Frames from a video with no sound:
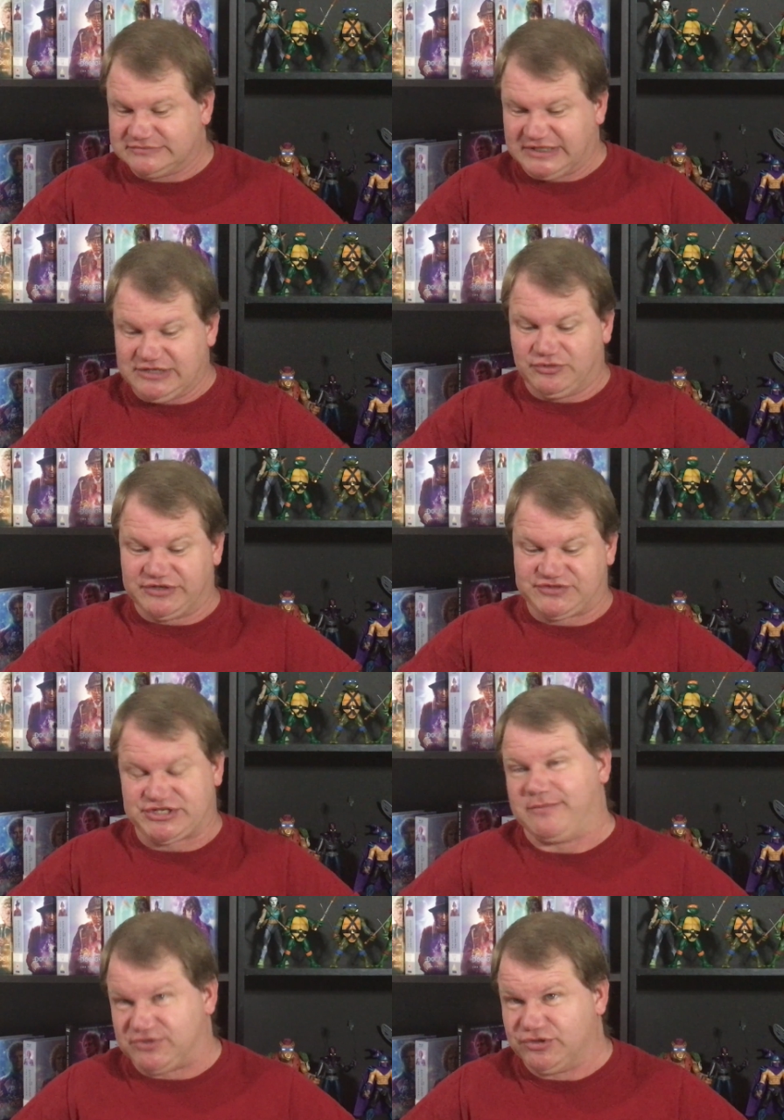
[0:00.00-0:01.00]
He would have
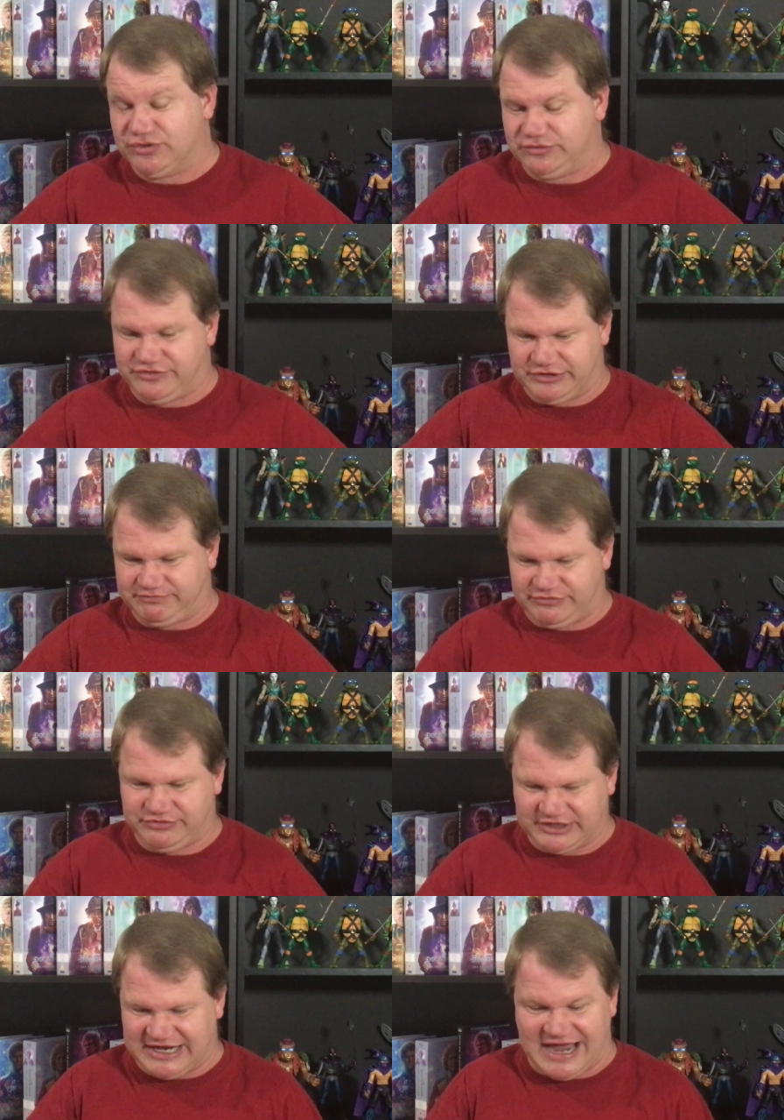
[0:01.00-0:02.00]
subdued the,
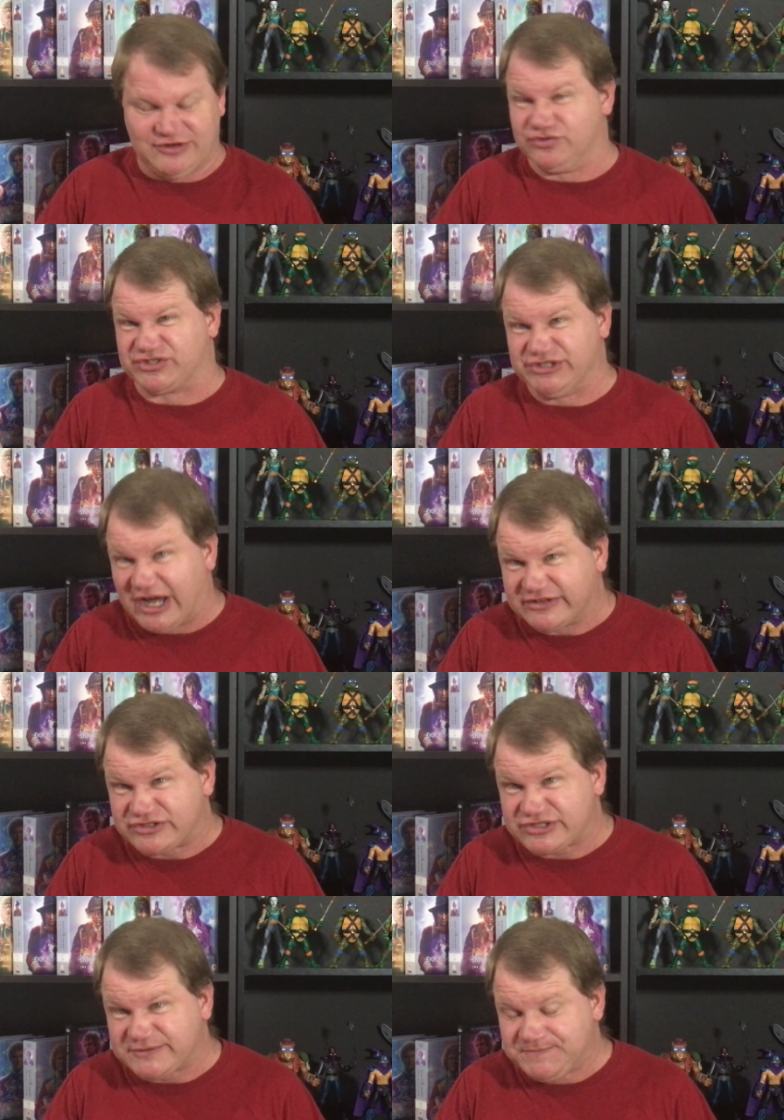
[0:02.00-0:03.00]
the guy who's
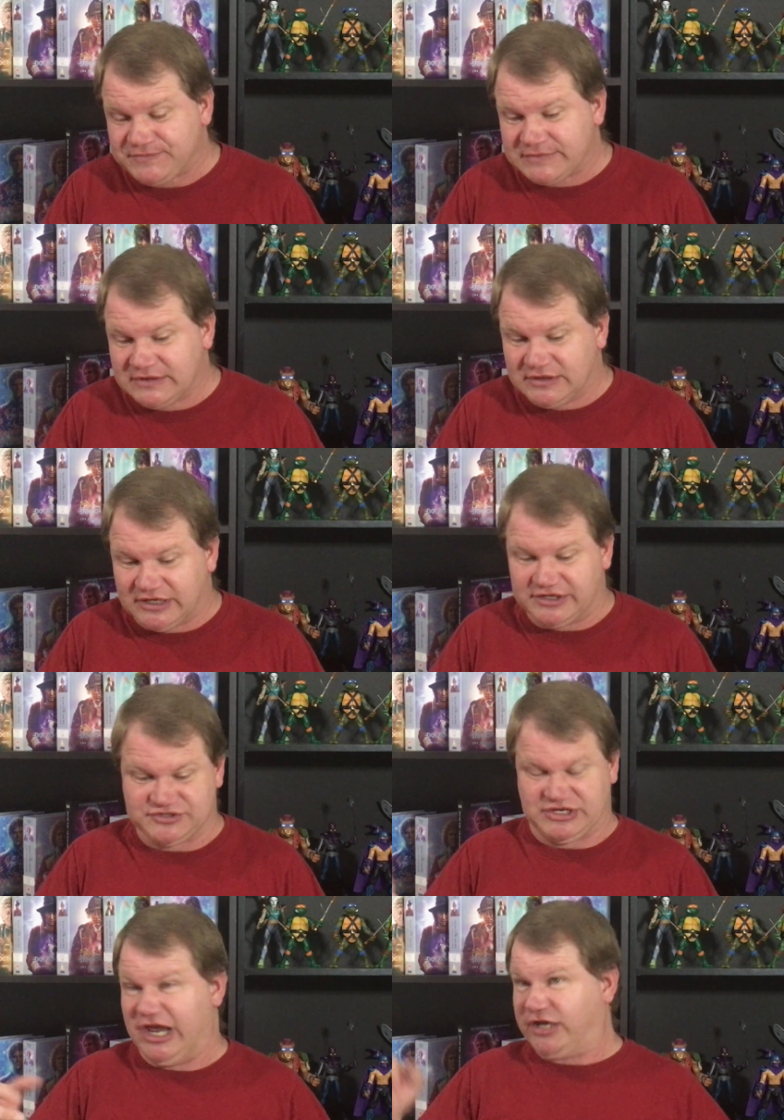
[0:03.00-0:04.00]
nuts and
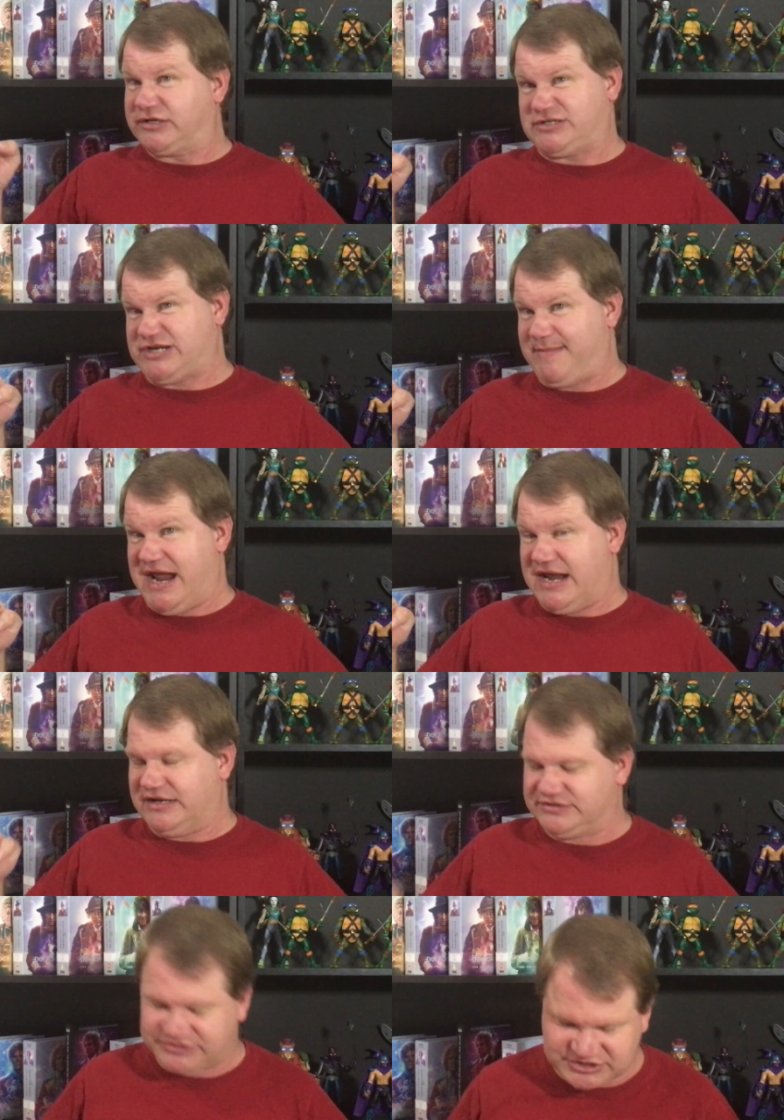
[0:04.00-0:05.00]
is in
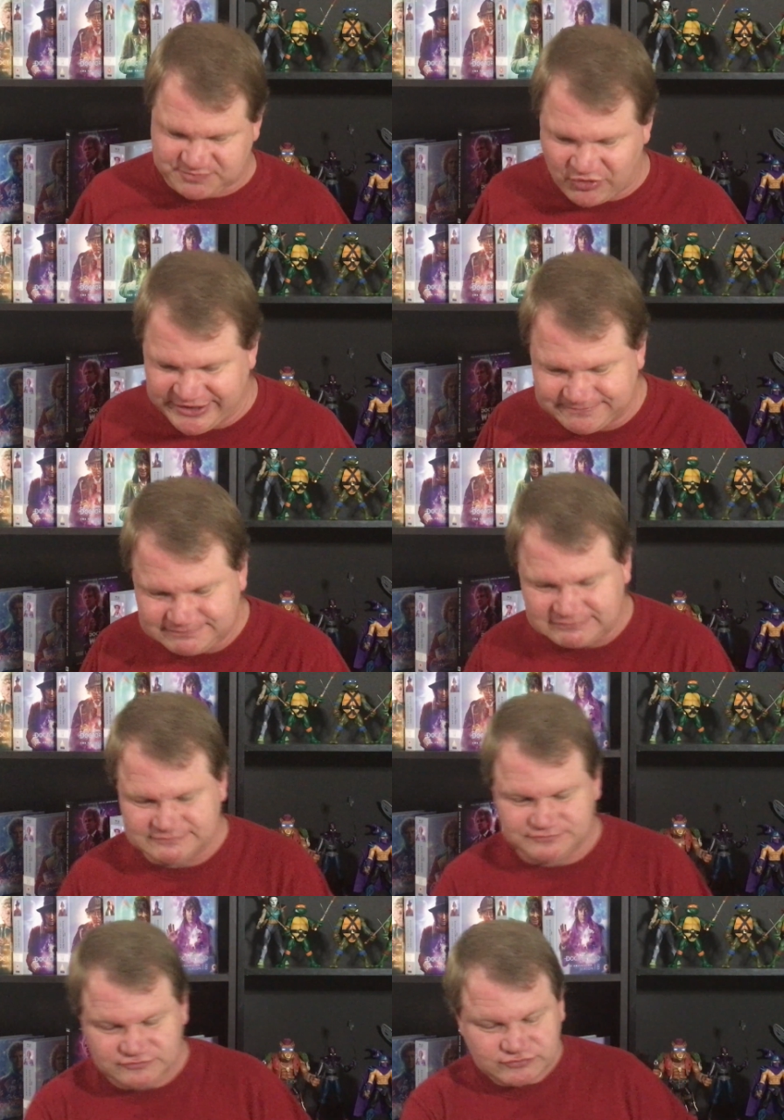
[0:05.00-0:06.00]
command at this point.
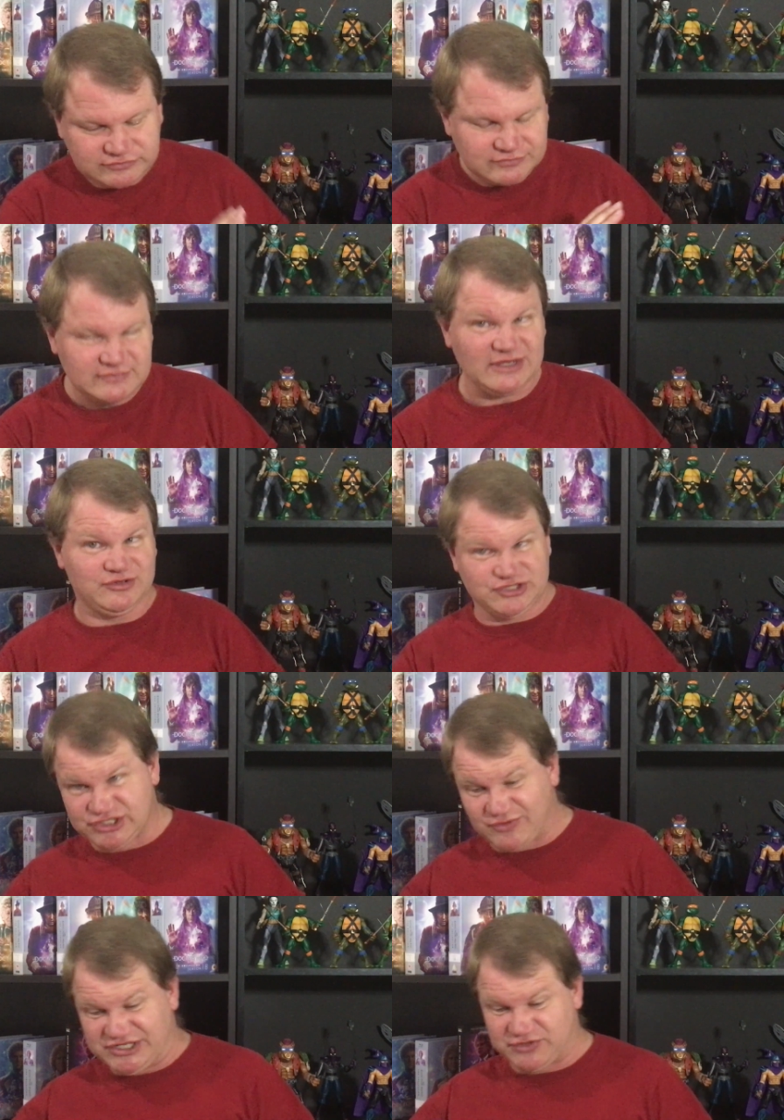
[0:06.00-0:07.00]

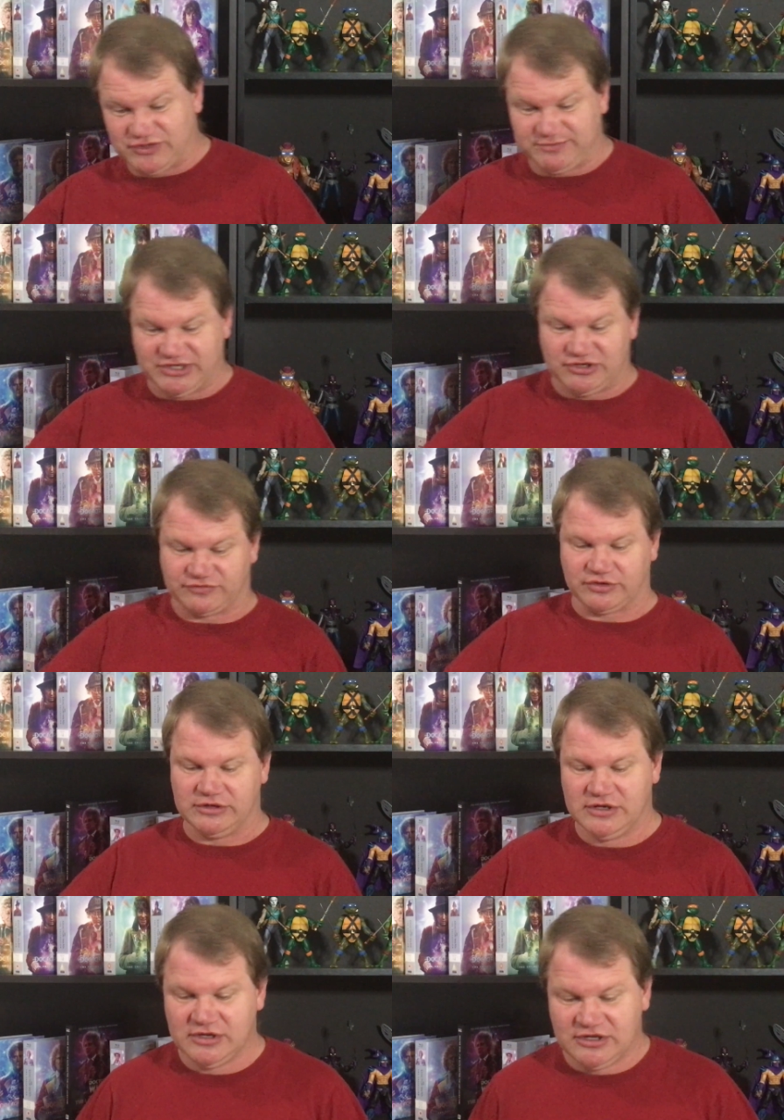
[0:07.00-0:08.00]
Situation would have been over.